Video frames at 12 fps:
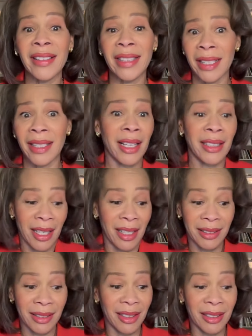And
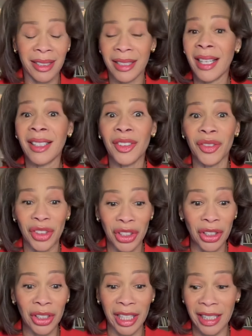instead of,
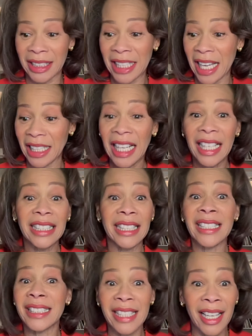like I said,
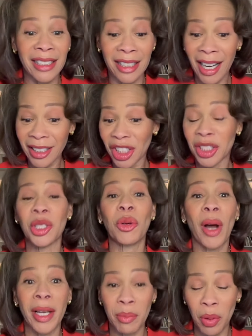they said not just the
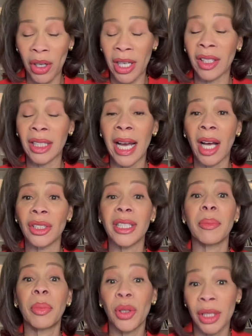quiet part out loud, they
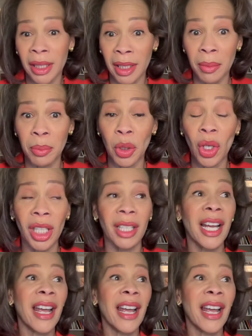put it in a book.